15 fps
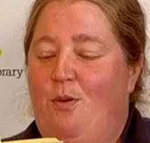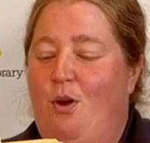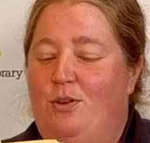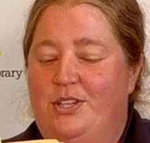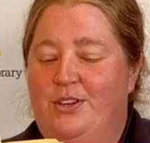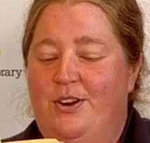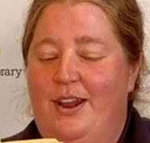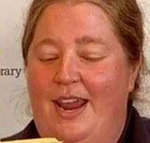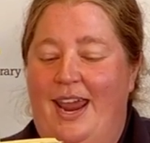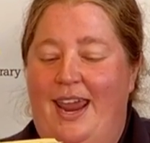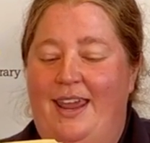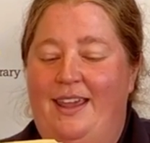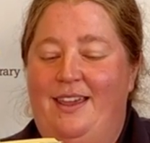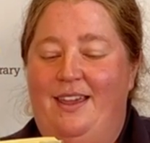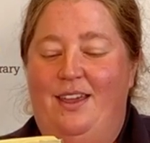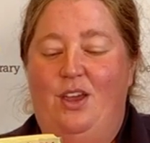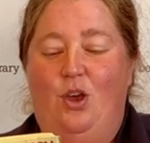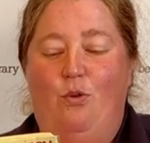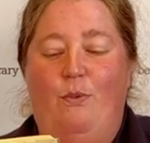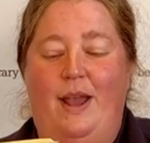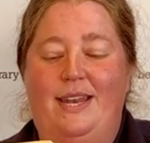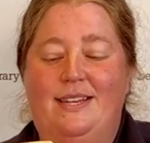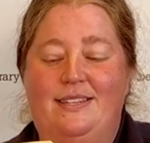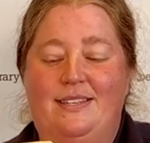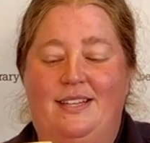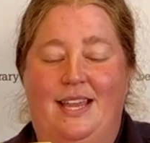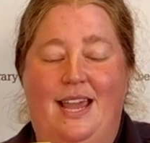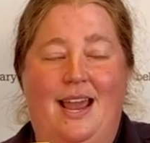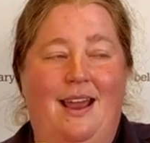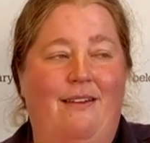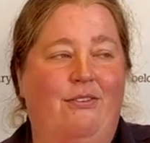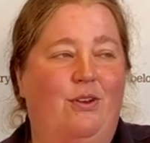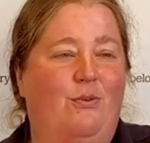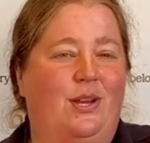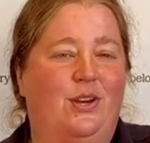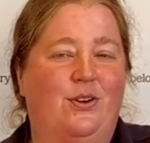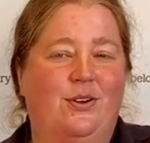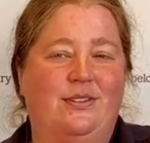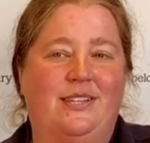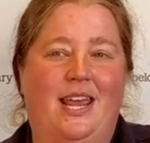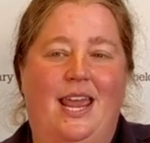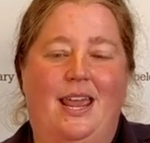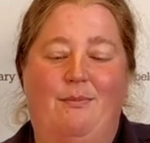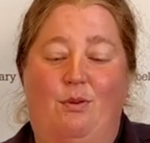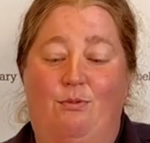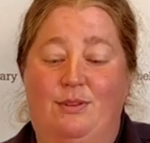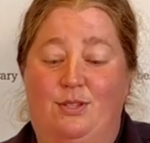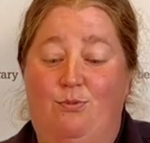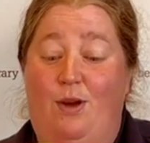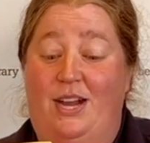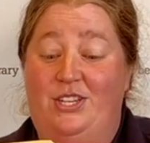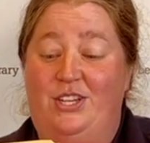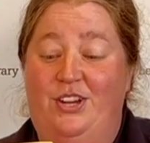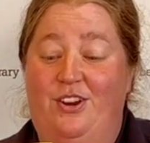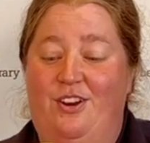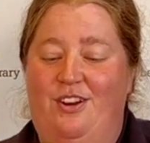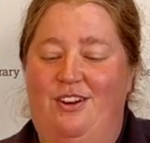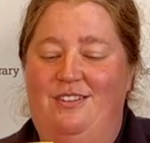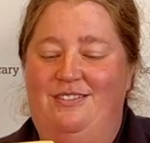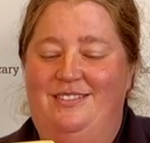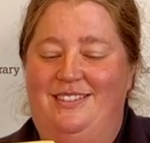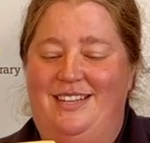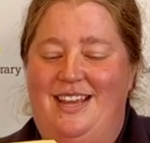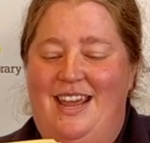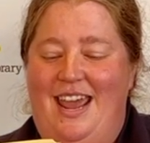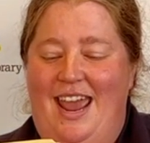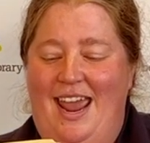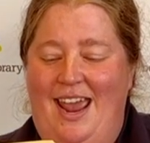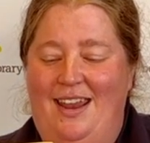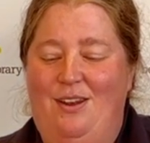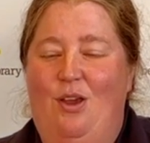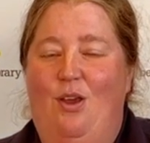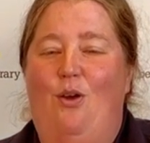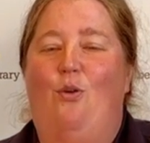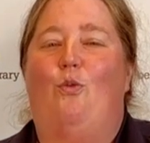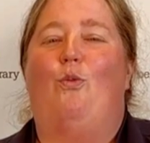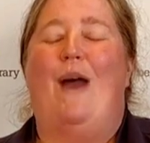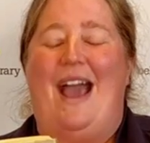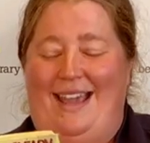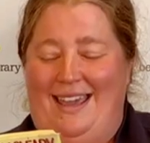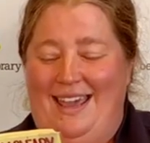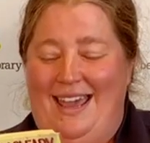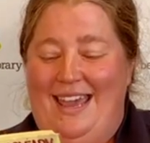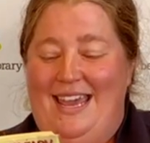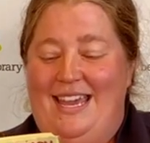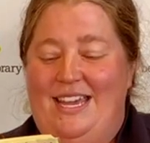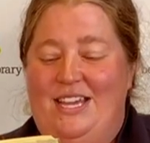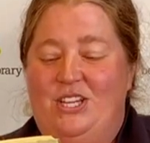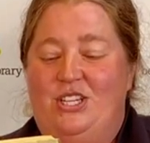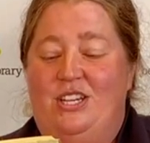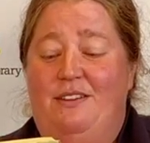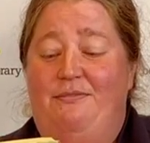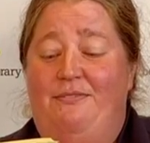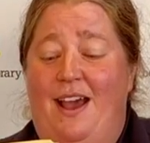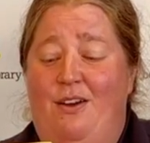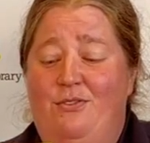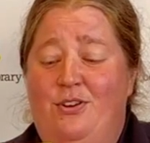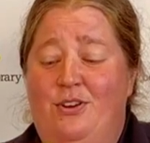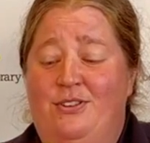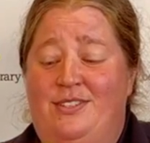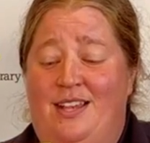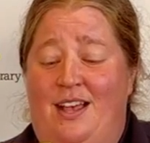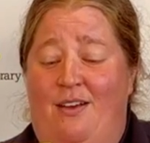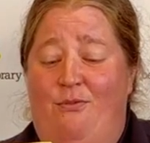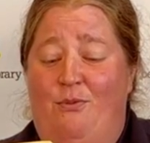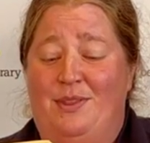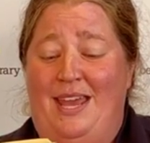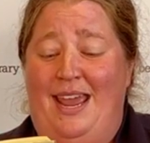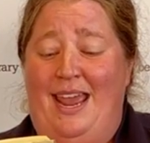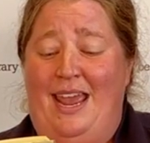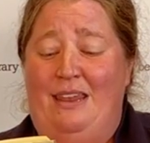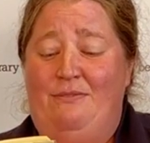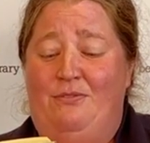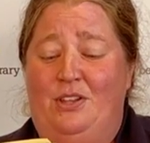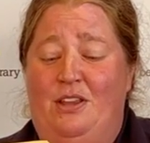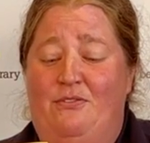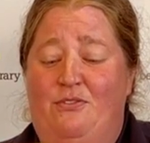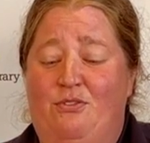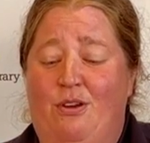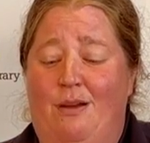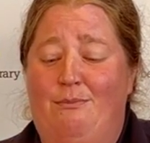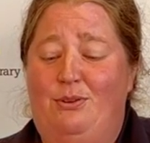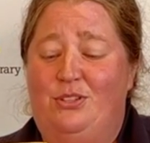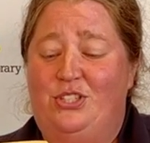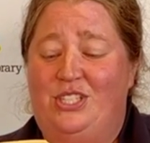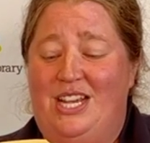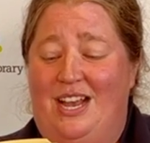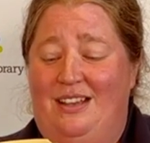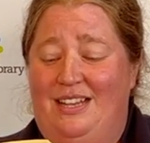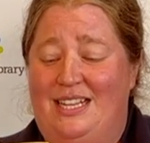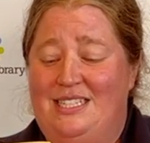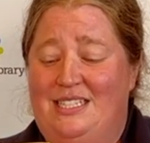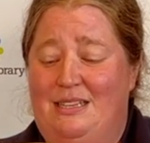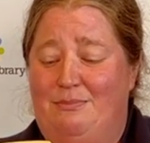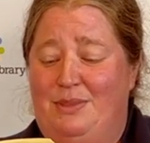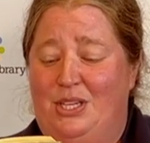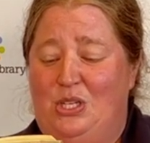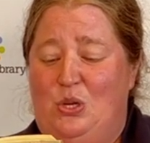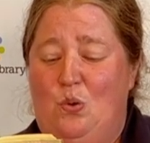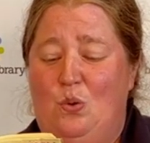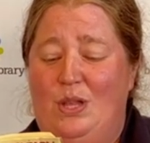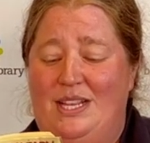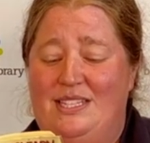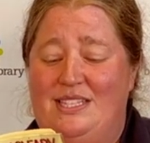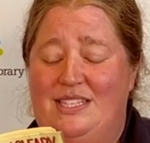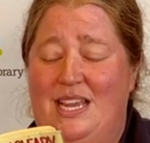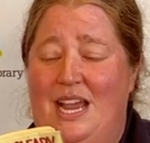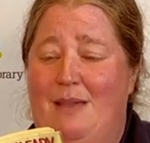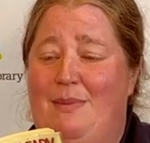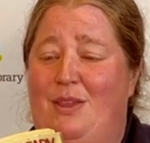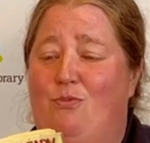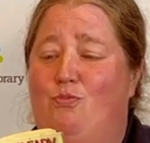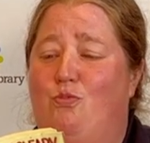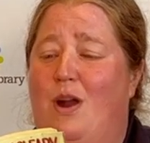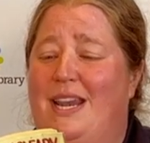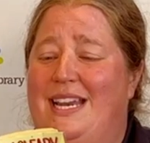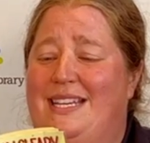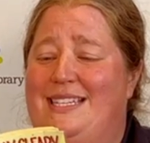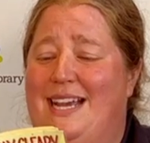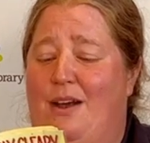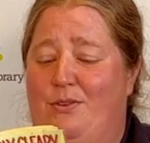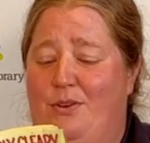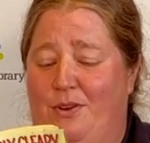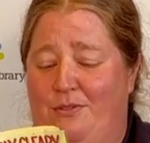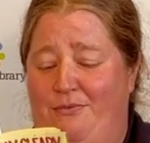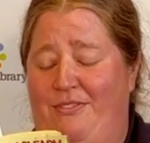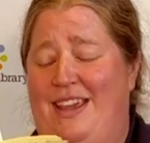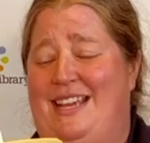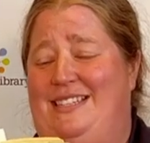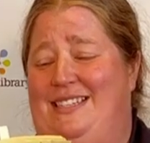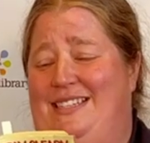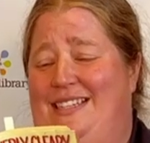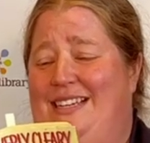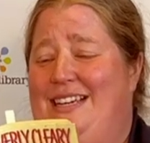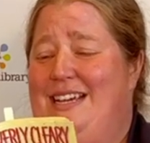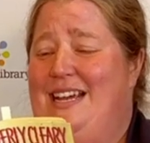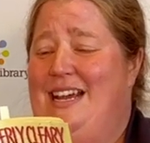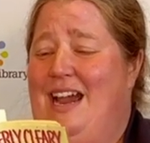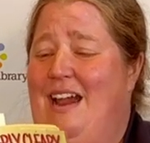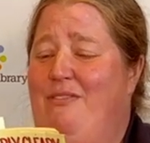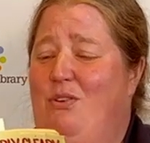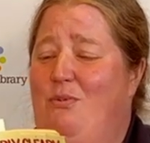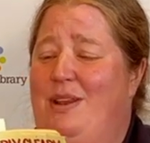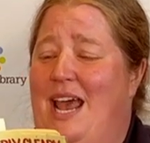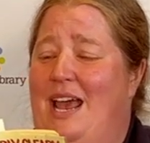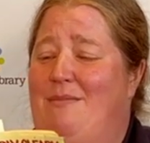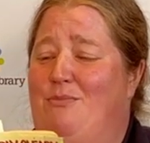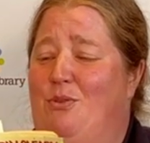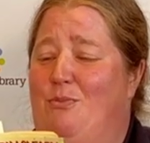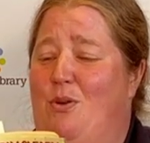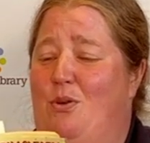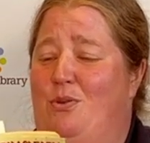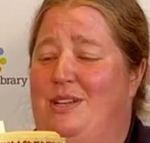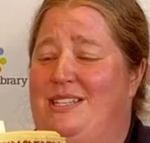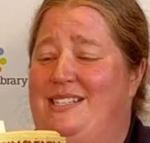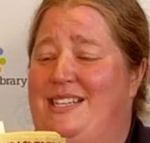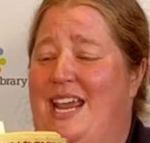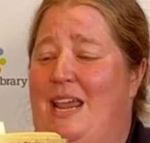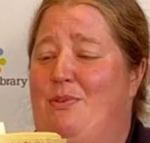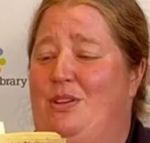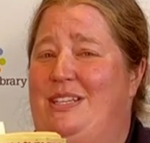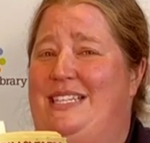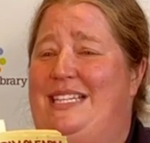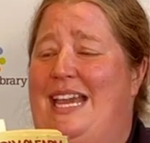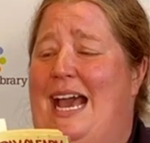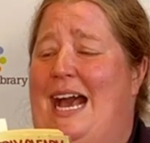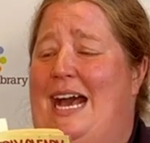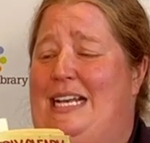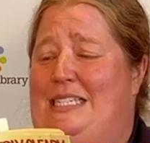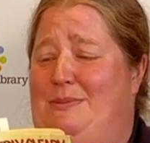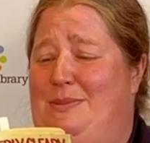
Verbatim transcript: hold on her egg, waited until everyone at her table was watching her, and whack she found herself with a handful of crumbled shell and something cool and slimy running down her face. Everyone at Ramona's table gasped.